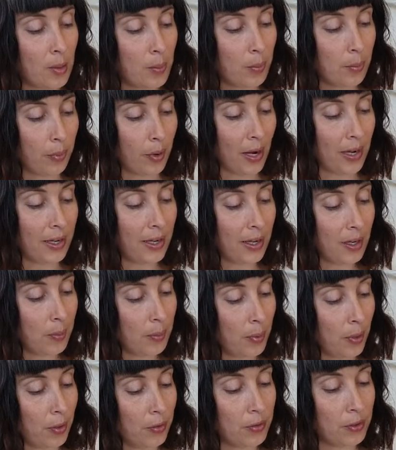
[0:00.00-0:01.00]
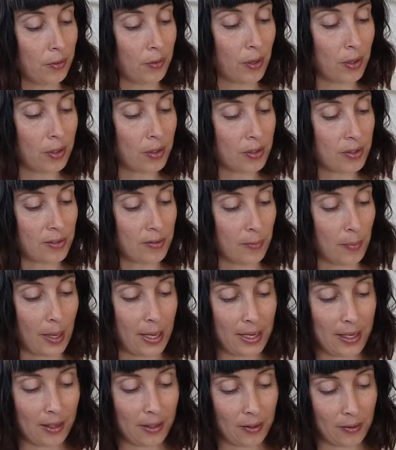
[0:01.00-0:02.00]
breaking upon the rocks of my
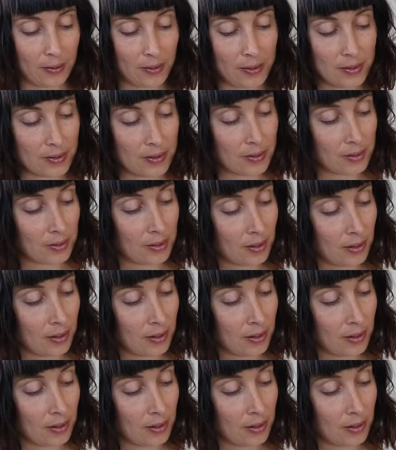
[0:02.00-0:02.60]
ignorance,